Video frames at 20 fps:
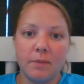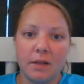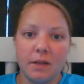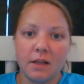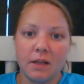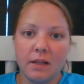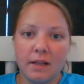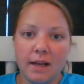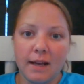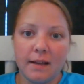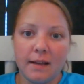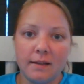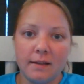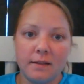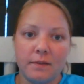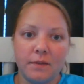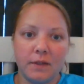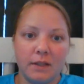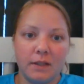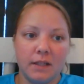but it had
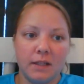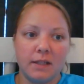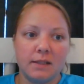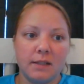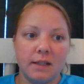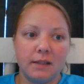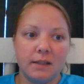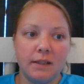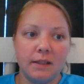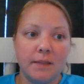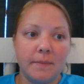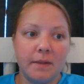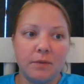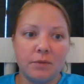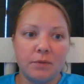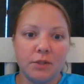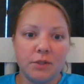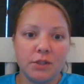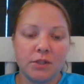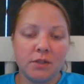different things like lemon,
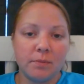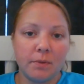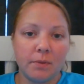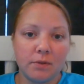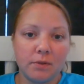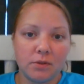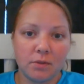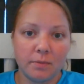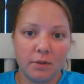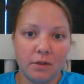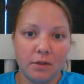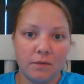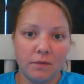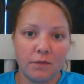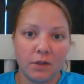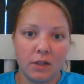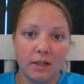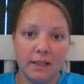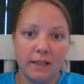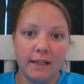which is supposed to be good
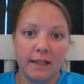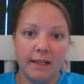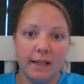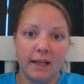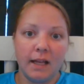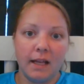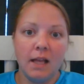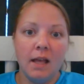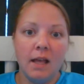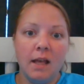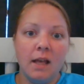for cleaning.